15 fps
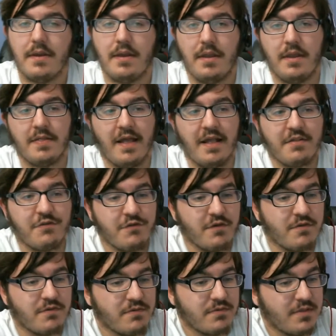And that's
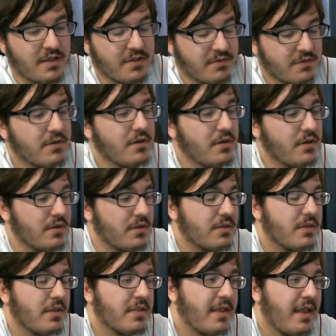good.
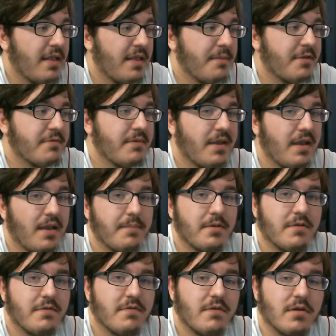That makes me happy
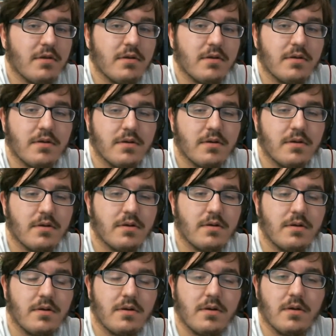to see.
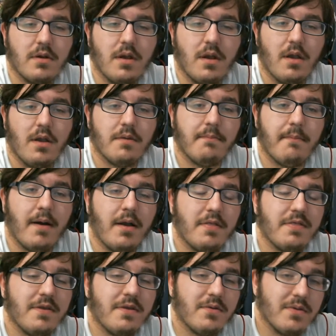
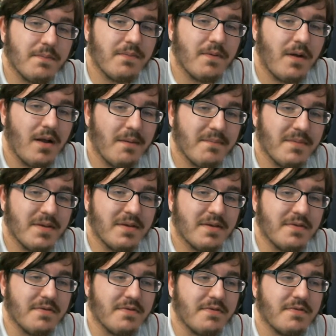The only problem
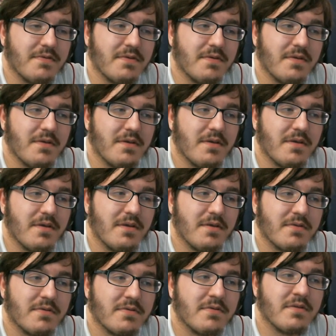is,
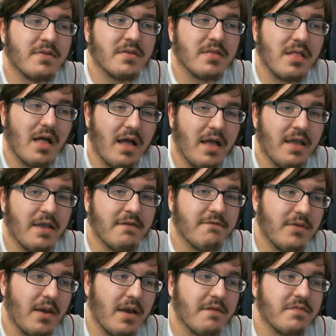since it's live,
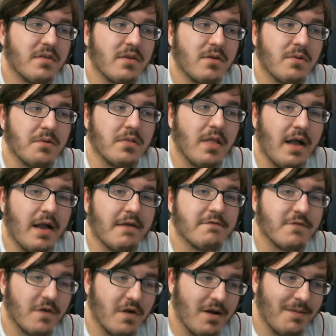you have to deal with live
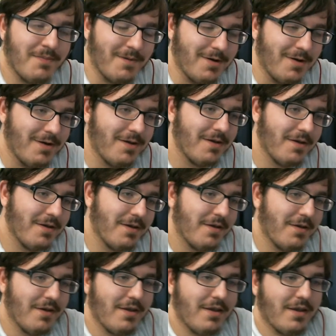drama.
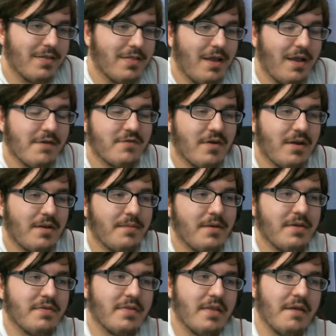And live drama
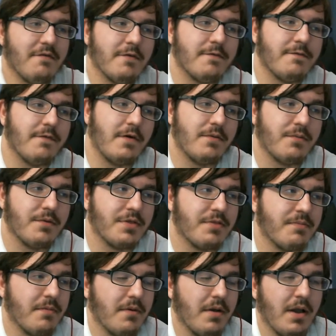is never fun with me.